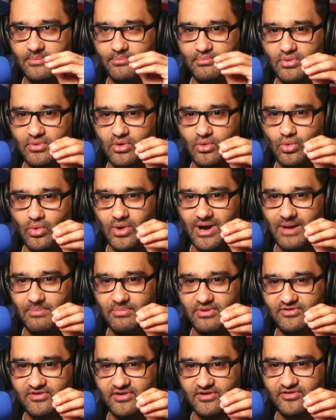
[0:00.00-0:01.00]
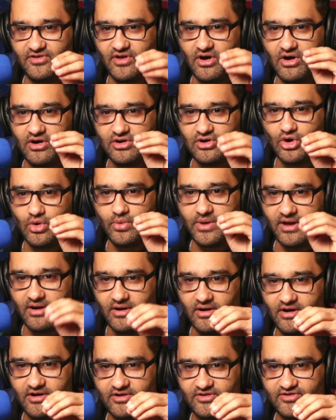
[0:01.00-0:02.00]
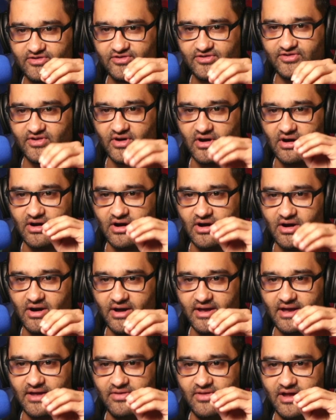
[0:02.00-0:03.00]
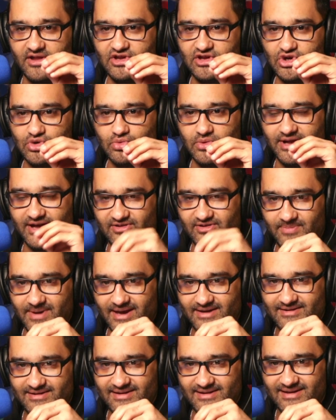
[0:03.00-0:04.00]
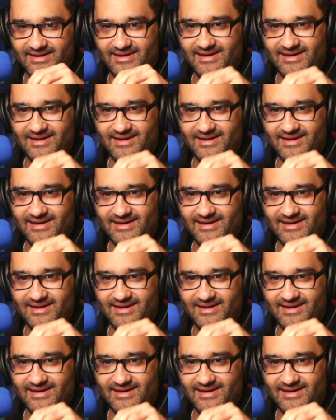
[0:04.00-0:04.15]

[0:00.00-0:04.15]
But what happens is the ongoing costs are higher than you would expect.